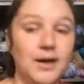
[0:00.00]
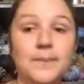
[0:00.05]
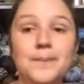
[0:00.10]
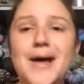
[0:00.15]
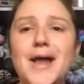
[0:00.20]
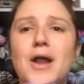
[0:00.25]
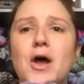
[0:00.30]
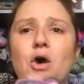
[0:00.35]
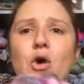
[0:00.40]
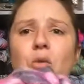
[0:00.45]

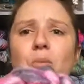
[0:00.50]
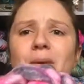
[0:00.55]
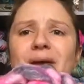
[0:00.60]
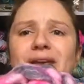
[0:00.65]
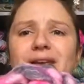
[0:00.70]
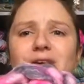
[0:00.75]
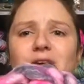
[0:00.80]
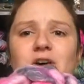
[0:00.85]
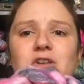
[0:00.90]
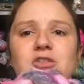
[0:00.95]
But oh my
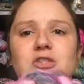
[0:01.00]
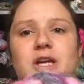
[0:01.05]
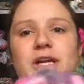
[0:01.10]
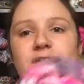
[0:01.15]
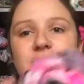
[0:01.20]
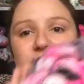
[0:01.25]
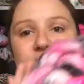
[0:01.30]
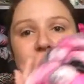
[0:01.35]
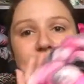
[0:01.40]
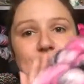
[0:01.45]
gosh, I
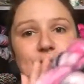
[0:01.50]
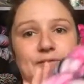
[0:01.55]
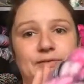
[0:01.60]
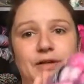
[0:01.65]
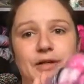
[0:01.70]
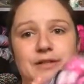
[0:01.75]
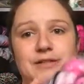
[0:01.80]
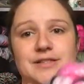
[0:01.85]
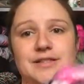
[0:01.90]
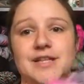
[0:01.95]
did this one
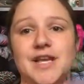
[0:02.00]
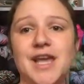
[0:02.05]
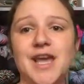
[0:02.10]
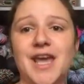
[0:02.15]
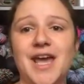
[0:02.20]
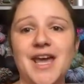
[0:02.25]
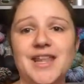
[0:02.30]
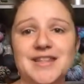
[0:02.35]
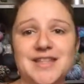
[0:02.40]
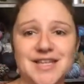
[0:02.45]
first,
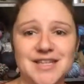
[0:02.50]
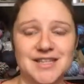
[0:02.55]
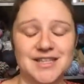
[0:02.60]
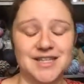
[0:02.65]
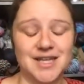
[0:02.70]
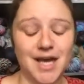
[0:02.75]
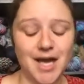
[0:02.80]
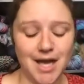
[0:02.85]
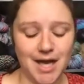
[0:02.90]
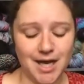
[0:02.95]
and
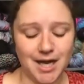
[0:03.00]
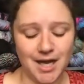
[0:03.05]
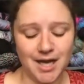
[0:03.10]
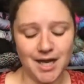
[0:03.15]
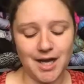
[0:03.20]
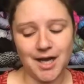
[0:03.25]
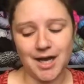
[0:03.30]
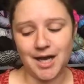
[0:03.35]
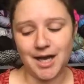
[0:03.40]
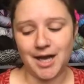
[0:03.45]
then
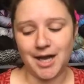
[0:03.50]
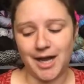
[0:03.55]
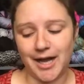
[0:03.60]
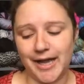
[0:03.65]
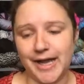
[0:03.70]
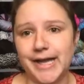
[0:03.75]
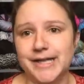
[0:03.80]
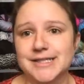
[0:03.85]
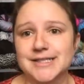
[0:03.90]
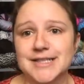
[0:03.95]
I
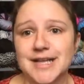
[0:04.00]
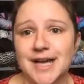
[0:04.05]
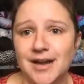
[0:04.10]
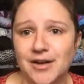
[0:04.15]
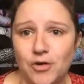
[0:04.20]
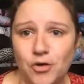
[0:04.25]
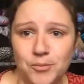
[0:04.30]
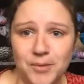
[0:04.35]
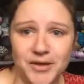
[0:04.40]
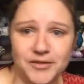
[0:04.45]
had to dye
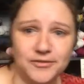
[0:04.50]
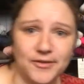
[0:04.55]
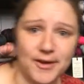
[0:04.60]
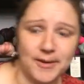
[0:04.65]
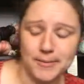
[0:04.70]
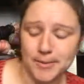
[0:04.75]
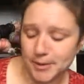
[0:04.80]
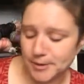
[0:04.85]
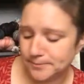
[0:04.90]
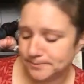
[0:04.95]
all my
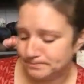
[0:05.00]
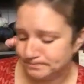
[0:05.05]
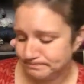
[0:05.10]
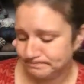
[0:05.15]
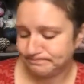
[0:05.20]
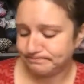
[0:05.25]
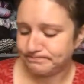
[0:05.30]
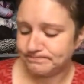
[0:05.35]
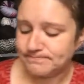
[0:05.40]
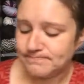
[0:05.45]
fiber,
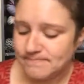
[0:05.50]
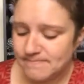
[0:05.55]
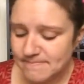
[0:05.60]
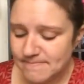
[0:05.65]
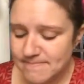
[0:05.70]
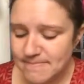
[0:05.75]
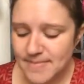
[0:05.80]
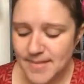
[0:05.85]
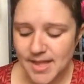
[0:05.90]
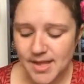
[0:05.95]

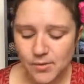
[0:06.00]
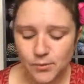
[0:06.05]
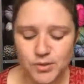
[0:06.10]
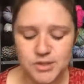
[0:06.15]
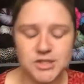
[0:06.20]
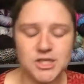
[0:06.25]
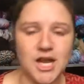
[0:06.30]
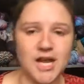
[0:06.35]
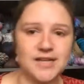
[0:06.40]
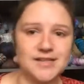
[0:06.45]

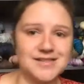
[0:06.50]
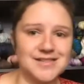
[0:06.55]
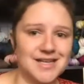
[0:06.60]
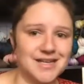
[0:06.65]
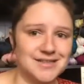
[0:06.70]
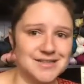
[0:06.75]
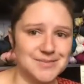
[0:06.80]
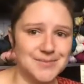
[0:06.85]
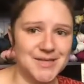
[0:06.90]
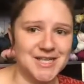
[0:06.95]
which kind of
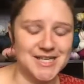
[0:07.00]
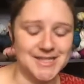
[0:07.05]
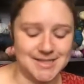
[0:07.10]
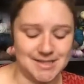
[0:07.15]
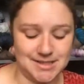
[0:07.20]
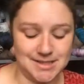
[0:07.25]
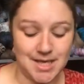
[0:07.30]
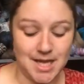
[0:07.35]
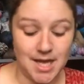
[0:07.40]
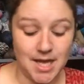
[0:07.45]
sucks
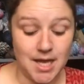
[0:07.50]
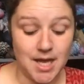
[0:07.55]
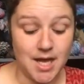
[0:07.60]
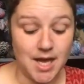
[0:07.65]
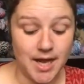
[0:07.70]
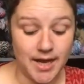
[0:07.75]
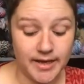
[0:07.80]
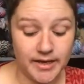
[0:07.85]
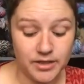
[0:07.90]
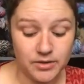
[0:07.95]
because
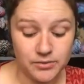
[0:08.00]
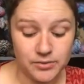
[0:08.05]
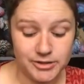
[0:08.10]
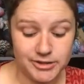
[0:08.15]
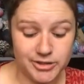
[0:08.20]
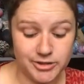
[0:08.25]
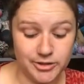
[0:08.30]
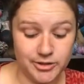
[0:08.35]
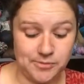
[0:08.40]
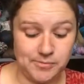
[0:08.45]
I had
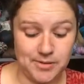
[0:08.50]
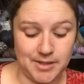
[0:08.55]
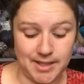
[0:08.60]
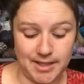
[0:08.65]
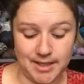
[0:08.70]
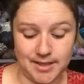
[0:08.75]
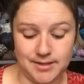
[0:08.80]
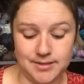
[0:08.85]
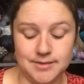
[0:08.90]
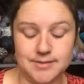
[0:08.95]
originally
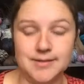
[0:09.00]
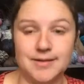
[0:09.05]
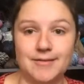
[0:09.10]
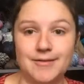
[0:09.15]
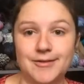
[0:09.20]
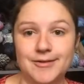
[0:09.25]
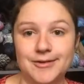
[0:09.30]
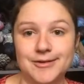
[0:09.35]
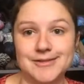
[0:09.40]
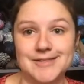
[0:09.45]
planned
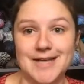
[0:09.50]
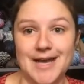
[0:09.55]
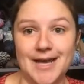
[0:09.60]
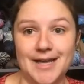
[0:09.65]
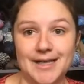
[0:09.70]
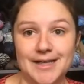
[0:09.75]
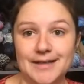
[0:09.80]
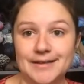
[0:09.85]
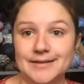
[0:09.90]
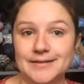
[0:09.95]
on
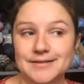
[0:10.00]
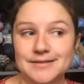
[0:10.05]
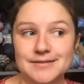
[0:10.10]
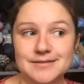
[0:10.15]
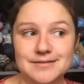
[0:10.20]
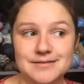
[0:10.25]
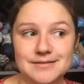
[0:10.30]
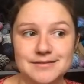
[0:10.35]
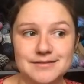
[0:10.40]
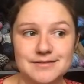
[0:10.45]
dyeing
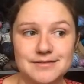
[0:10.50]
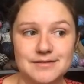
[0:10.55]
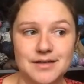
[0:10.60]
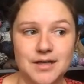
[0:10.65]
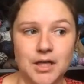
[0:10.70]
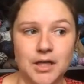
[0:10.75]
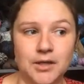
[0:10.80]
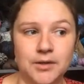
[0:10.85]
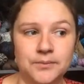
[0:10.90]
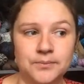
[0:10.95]

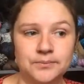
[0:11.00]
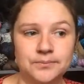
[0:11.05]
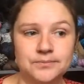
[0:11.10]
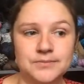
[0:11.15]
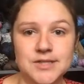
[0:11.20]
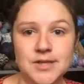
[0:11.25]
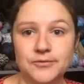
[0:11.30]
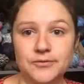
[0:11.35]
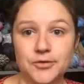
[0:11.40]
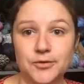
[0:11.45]

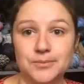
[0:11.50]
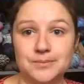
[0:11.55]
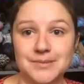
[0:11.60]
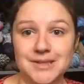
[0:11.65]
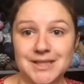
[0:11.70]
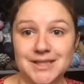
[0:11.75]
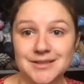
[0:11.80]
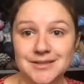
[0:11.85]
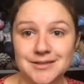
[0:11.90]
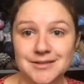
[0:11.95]
some for
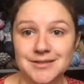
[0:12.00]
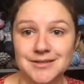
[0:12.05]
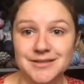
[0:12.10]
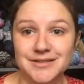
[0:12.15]
me